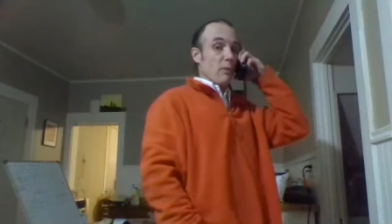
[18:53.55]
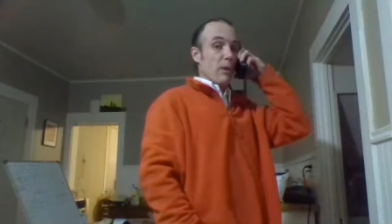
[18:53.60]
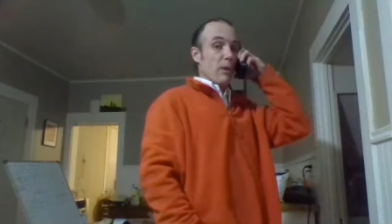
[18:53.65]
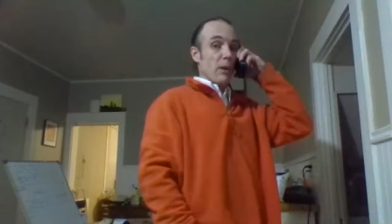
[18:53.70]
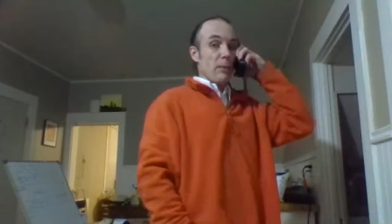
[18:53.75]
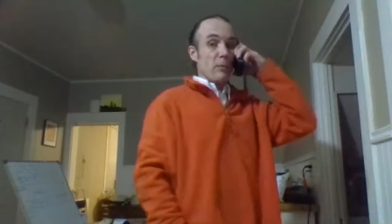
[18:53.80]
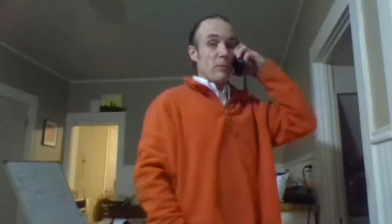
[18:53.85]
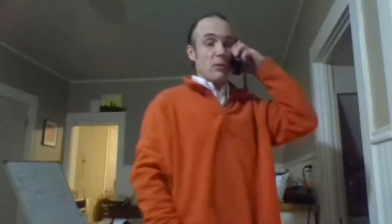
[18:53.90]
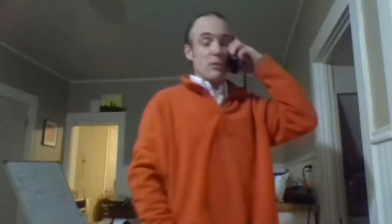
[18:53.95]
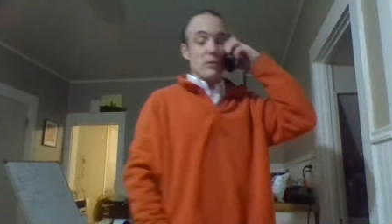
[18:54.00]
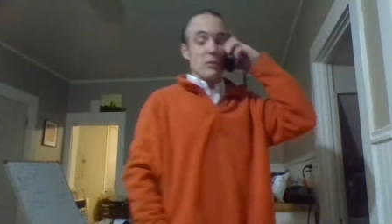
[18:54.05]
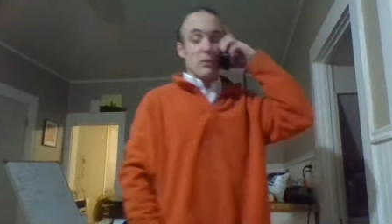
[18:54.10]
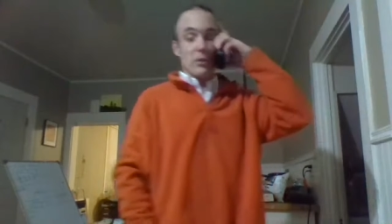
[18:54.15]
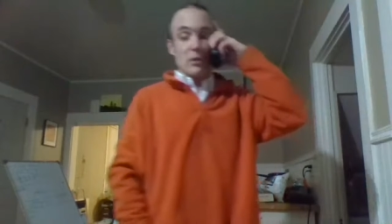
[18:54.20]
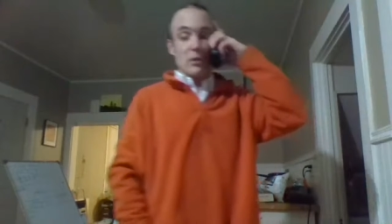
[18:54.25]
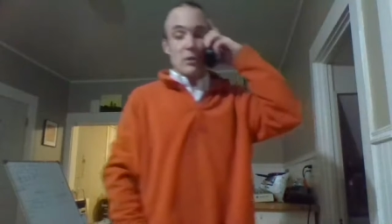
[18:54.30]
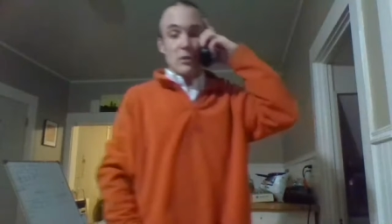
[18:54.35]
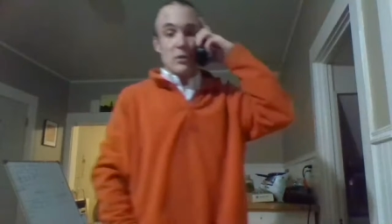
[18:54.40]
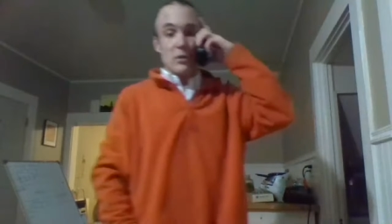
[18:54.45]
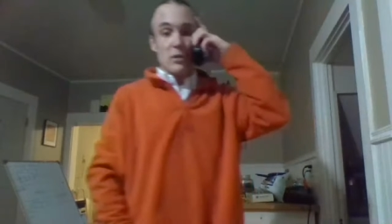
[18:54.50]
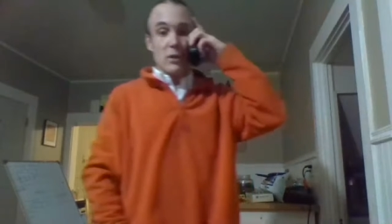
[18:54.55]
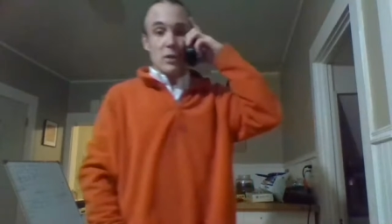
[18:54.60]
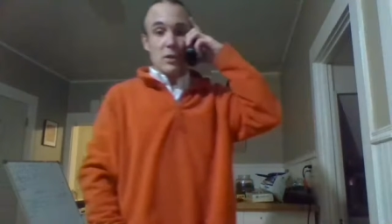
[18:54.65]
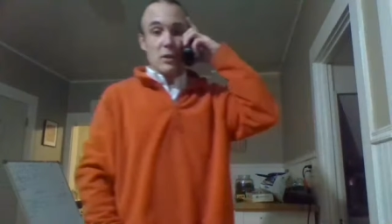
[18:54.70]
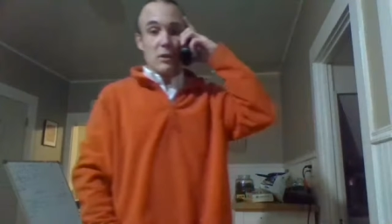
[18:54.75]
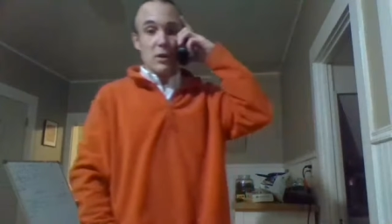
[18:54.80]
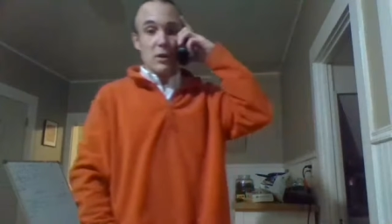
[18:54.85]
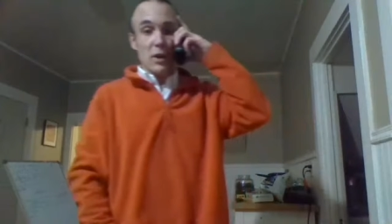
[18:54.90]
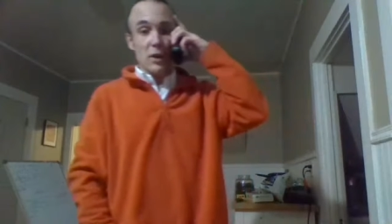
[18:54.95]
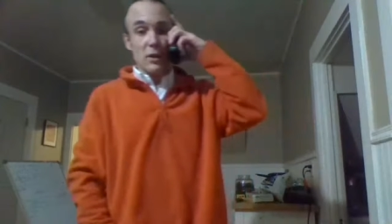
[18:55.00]
Bible church to
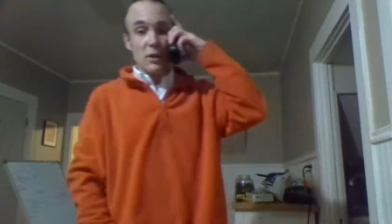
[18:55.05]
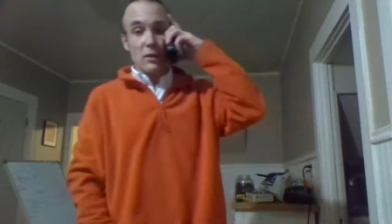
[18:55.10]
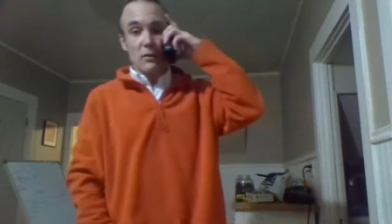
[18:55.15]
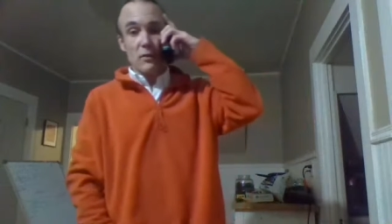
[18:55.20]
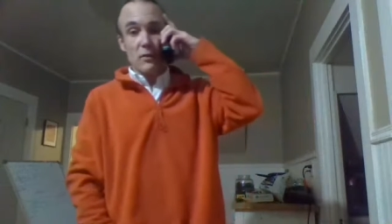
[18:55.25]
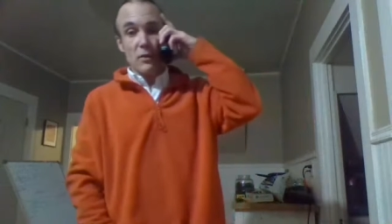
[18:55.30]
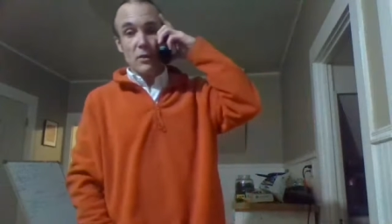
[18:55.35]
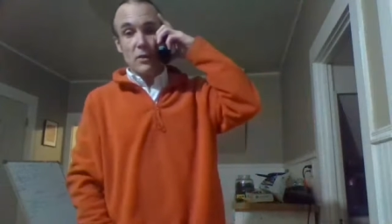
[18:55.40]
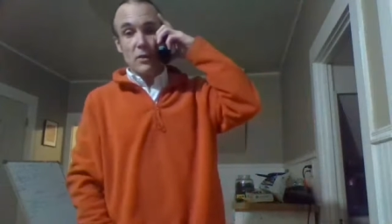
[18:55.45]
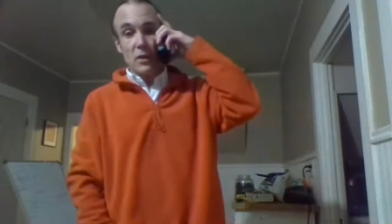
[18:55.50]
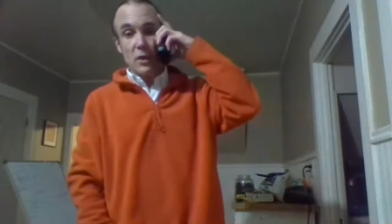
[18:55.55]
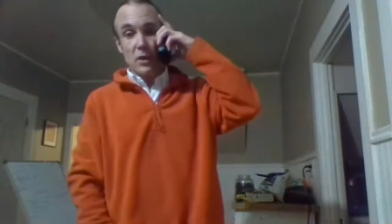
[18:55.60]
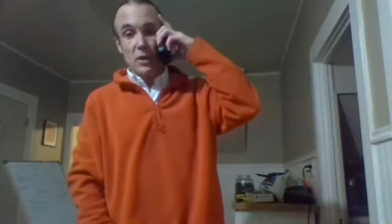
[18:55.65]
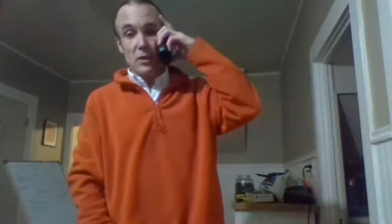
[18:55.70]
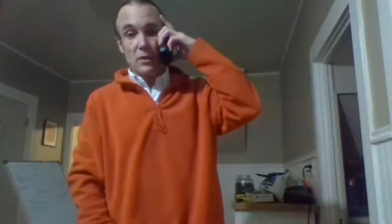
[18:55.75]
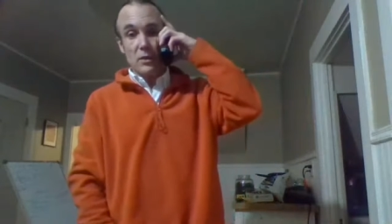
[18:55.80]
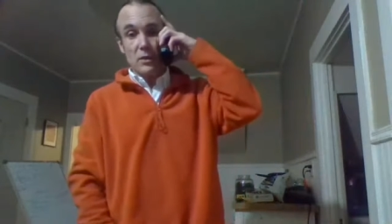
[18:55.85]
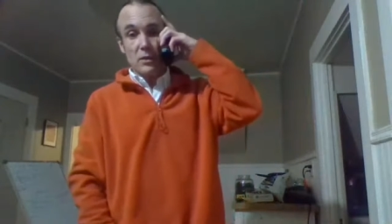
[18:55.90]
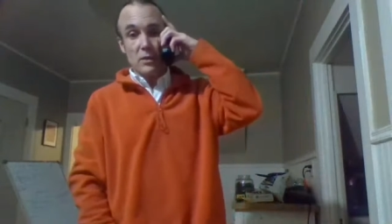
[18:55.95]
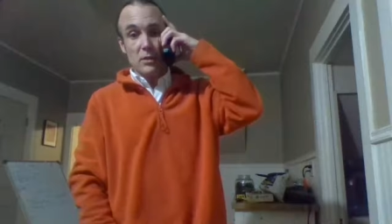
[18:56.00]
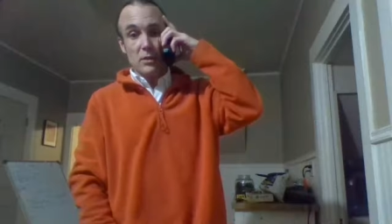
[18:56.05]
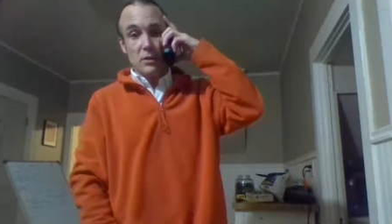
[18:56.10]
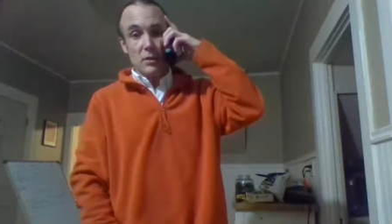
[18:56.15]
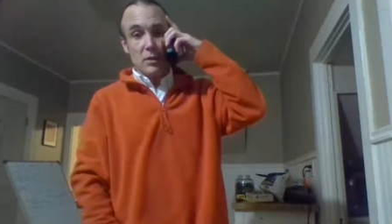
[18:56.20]
correct a few things.